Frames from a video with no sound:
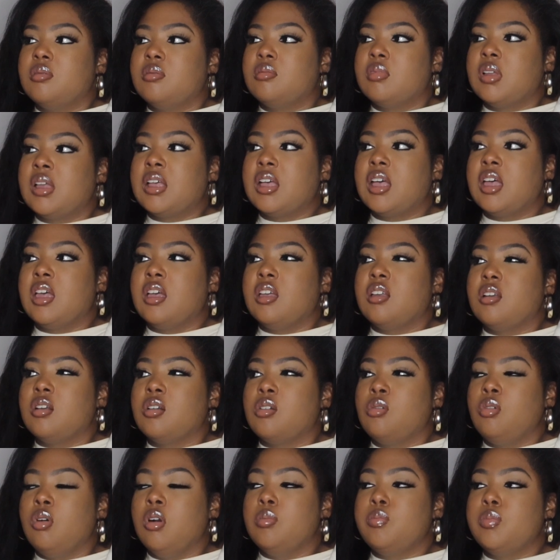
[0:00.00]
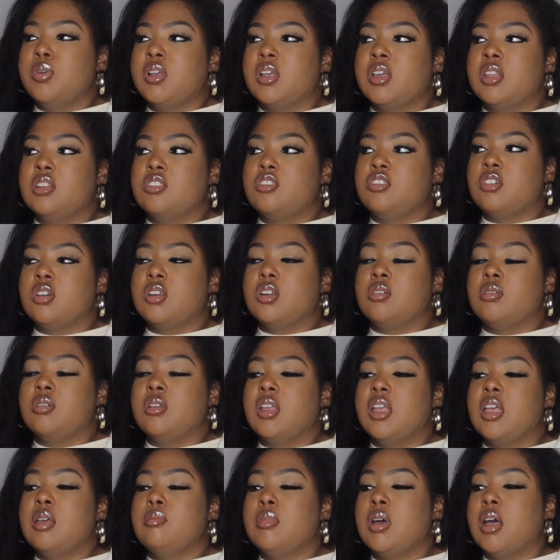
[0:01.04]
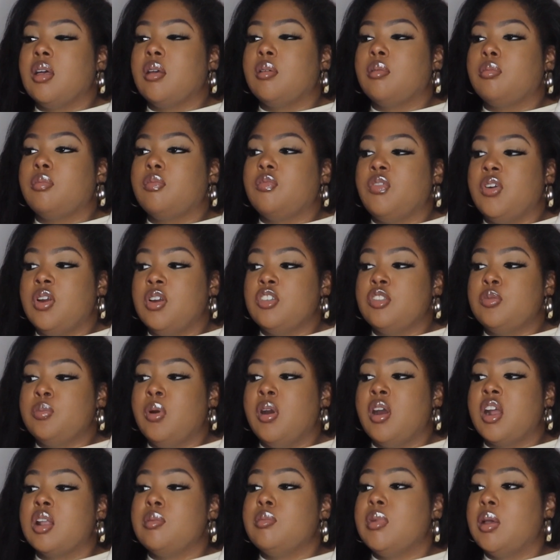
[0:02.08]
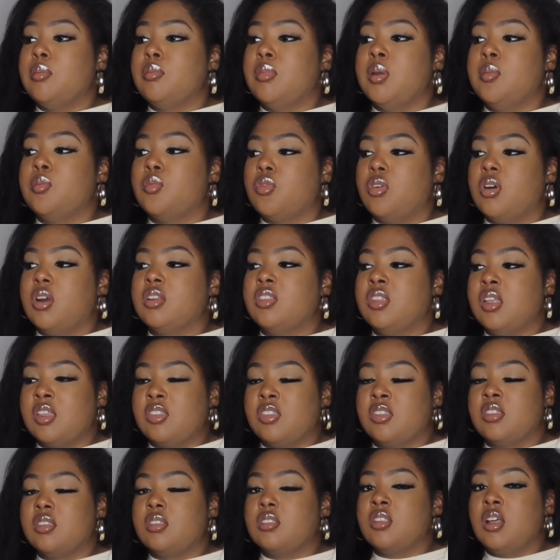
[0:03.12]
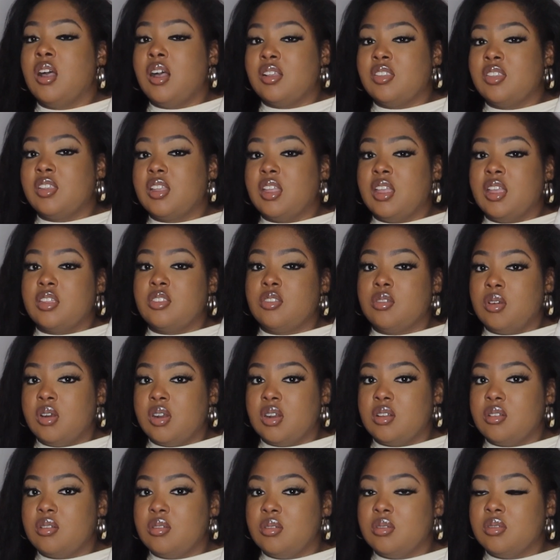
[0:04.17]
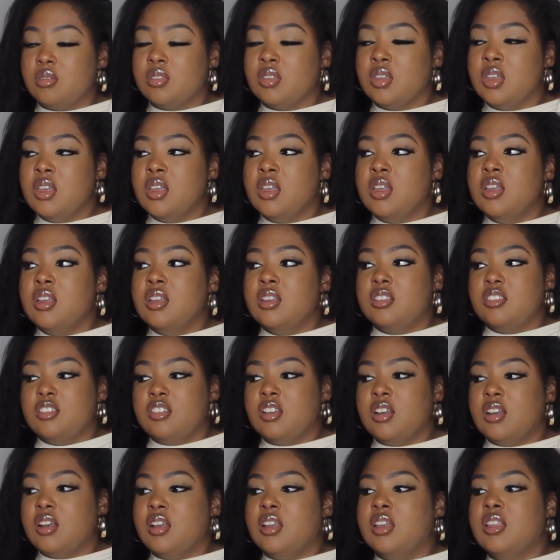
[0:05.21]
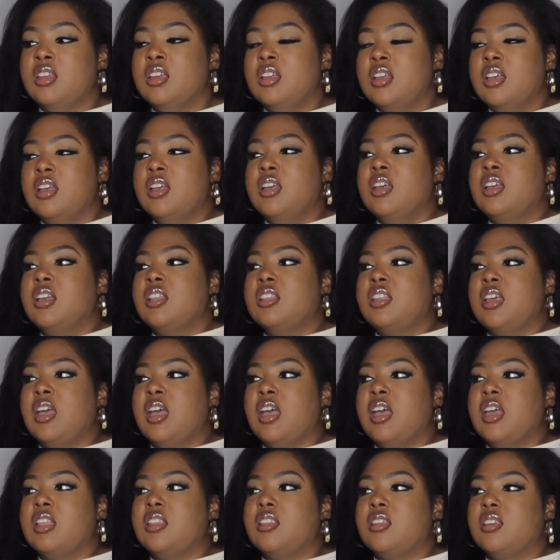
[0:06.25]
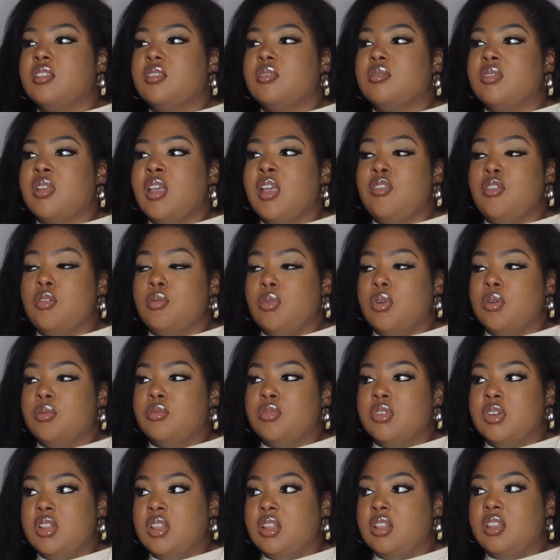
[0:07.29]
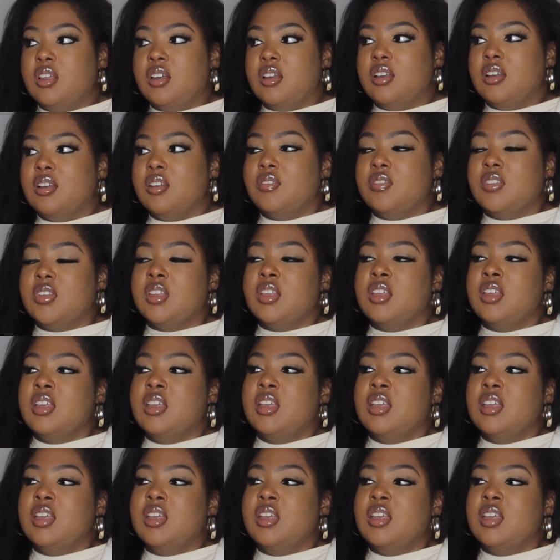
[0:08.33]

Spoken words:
I got a quote book and a journal, and my first part of my memoir, Toxic Ex Chronicles, John, that everyone really loves.